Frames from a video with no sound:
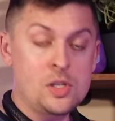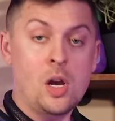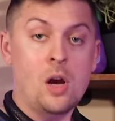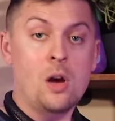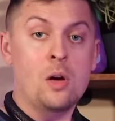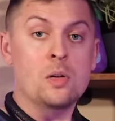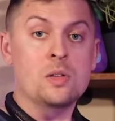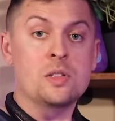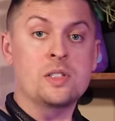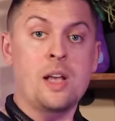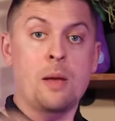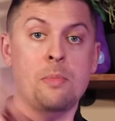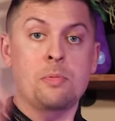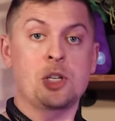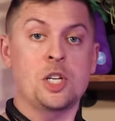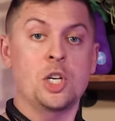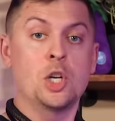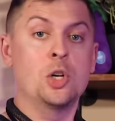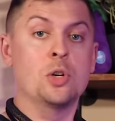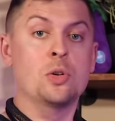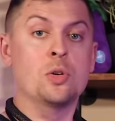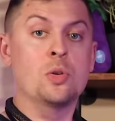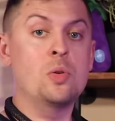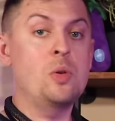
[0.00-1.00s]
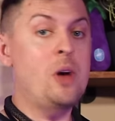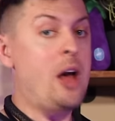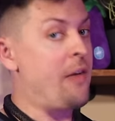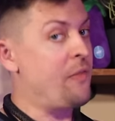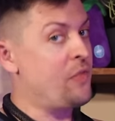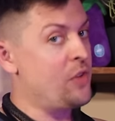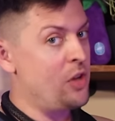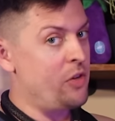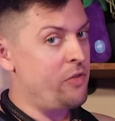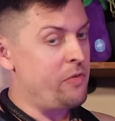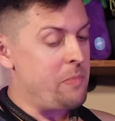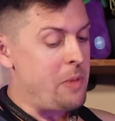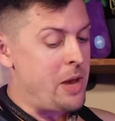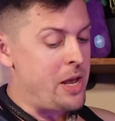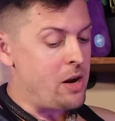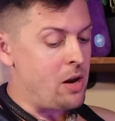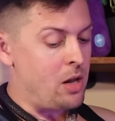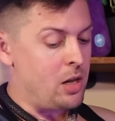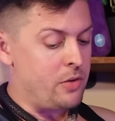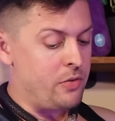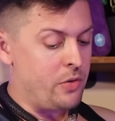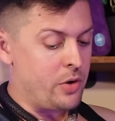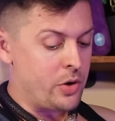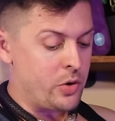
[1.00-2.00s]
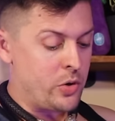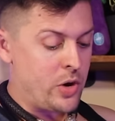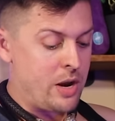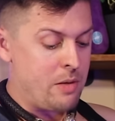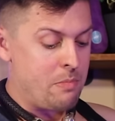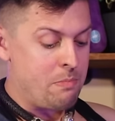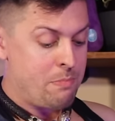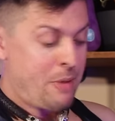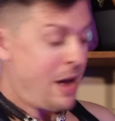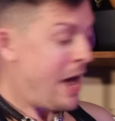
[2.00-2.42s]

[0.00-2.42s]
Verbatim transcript: So step two, after you've made all of your crepe